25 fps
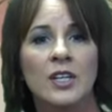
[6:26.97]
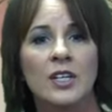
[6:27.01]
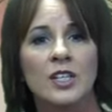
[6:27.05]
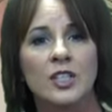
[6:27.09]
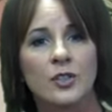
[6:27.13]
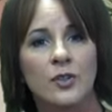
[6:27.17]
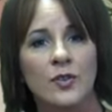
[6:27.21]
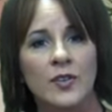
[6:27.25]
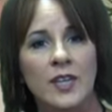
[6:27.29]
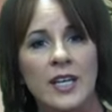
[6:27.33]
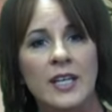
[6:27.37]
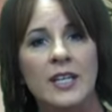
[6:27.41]

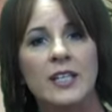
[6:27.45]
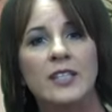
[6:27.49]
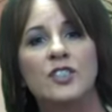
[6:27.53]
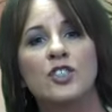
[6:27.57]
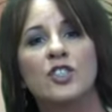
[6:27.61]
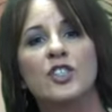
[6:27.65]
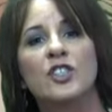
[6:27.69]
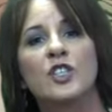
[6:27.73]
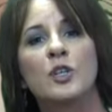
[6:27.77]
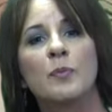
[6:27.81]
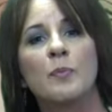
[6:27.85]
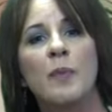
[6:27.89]
So then it's
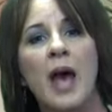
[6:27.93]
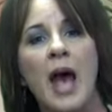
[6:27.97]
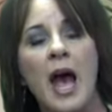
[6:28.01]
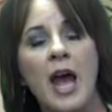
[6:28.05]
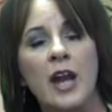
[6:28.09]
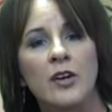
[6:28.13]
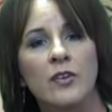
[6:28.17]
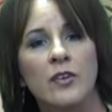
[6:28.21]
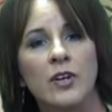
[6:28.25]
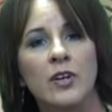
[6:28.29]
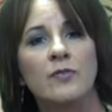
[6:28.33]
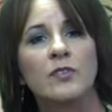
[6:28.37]
just a
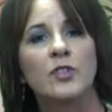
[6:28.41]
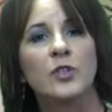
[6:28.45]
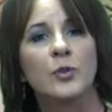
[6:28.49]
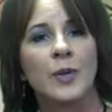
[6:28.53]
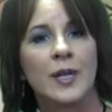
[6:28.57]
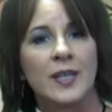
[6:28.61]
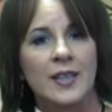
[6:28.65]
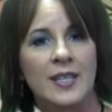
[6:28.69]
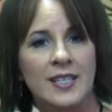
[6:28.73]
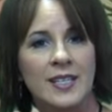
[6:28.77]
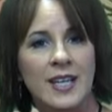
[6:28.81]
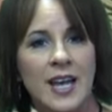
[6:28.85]
matter of
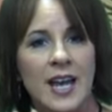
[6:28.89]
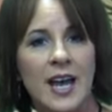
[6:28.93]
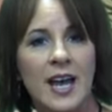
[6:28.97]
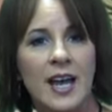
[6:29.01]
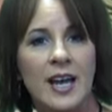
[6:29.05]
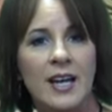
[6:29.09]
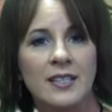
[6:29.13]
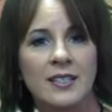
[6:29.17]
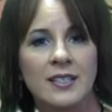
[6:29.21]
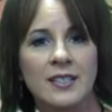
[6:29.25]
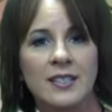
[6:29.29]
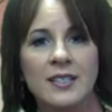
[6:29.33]
doing the
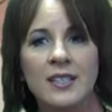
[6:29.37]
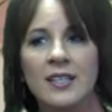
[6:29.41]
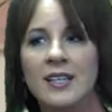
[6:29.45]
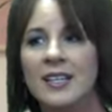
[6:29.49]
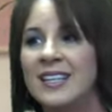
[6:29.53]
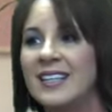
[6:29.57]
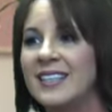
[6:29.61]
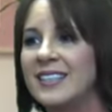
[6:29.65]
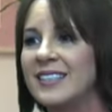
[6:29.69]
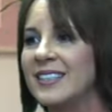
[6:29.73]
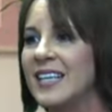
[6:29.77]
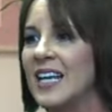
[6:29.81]
test,
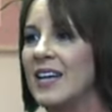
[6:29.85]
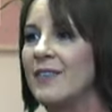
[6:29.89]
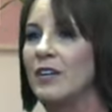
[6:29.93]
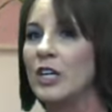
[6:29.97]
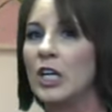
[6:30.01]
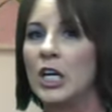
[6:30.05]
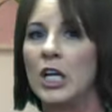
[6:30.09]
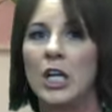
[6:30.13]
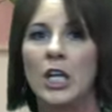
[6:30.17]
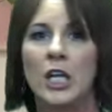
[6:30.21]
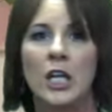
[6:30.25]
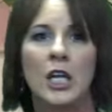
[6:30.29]
saving
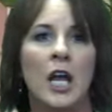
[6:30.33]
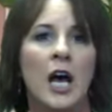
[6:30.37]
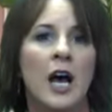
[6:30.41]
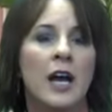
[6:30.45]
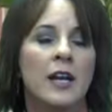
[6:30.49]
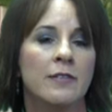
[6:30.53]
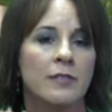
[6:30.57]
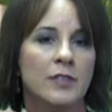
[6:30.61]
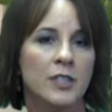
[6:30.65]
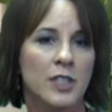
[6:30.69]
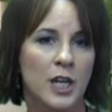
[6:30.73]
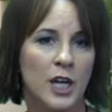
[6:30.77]
a lot
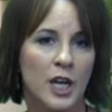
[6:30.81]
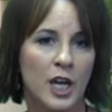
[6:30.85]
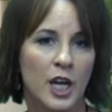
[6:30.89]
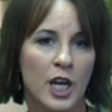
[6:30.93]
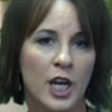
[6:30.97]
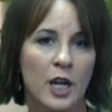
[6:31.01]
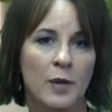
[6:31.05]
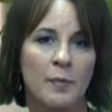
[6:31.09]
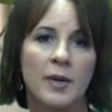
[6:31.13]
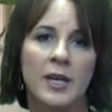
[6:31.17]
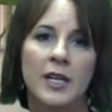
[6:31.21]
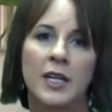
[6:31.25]
of
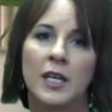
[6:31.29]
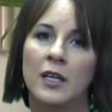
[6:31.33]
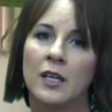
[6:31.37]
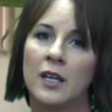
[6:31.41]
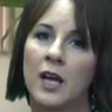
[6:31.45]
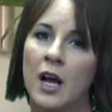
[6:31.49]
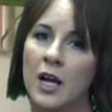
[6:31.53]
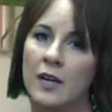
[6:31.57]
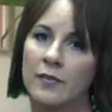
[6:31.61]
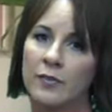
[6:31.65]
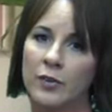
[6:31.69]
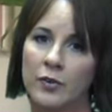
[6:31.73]
time and a
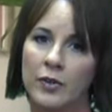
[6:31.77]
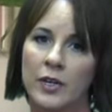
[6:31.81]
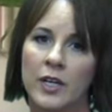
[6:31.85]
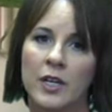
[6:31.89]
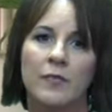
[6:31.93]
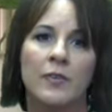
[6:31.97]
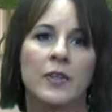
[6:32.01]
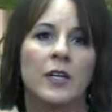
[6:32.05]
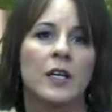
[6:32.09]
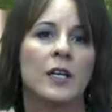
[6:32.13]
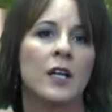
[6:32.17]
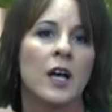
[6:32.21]
lot of
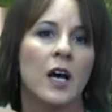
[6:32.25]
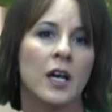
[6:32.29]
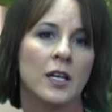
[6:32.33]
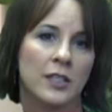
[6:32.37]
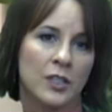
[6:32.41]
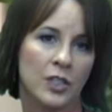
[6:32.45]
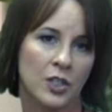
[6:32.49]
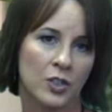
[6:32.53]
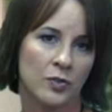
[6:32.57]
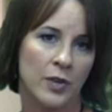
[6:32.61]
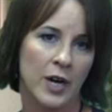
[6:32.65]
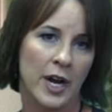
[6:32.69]
grief and a lot of
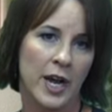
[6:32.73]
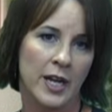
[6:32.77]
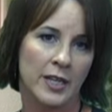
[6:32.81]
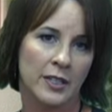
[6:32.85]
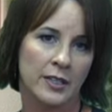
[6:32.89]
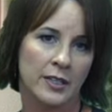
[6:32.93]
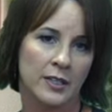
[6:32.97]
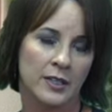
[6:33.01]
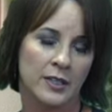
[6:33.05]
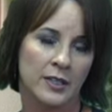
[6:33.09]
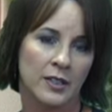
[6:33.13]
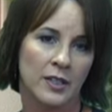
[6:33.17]

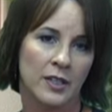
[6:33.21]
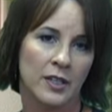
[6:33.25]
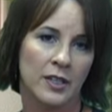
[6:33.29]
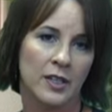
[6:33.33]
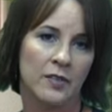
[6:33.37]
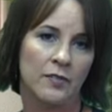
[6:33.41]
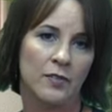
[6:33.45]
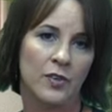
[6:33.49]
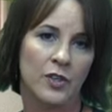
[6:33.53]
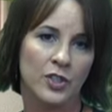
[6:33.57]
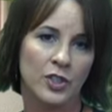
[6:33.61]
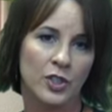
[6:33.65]
stress
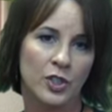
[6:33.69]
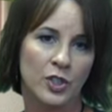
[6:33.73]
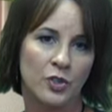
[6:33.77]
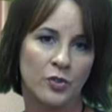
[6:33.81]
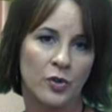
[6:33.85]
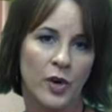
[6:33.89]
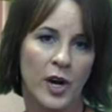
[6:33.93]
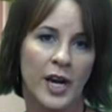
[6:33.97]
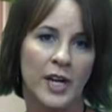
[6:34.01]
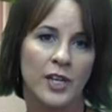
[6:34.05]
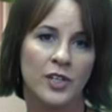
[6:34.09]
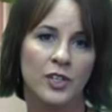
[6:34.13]
versus
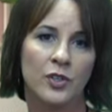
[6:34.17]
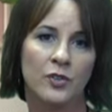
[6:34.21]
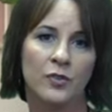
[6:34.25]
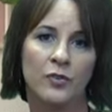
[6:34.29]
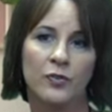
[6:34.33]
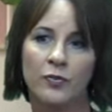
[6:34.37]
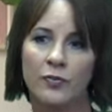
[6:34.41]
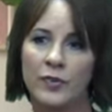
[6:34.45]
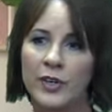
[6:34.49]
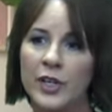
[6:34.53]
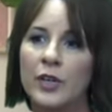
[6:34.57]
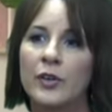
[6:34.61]
trying to
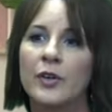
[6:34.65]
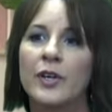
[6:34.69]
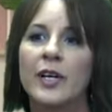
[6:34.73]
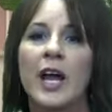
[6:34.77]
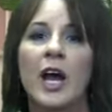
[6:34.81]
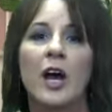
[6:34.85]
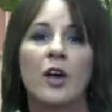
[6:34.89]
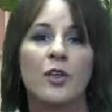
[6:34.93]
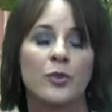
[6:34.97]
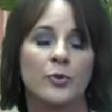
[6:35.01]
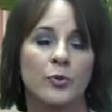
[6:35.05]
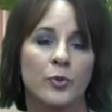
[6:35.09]
figure it
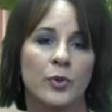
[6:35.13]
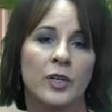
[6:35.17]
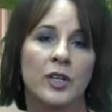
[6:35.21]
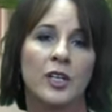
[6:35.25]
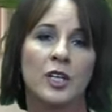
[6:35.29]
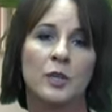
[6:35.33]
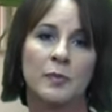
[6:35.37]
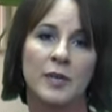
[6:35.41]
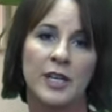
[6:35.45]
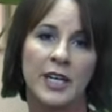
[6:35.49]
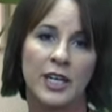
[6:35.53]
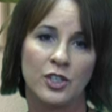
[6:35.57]
out through an
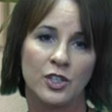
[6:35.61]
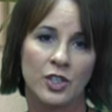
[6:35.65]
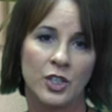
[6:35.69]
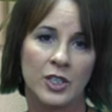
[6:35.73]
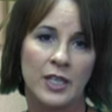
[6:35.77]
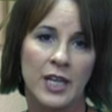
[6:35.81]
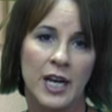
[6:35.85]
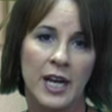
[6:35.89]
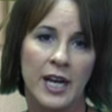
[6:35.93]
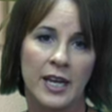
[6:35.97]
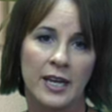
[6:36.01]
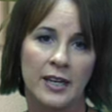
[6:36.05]
elimination
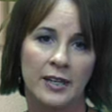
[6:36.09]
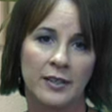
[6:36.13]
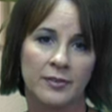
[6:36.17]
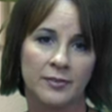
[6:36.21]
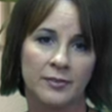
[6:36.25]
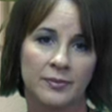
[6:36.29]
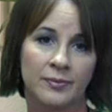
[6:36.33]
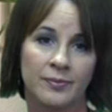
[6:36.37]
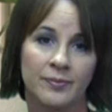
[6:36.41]
diet.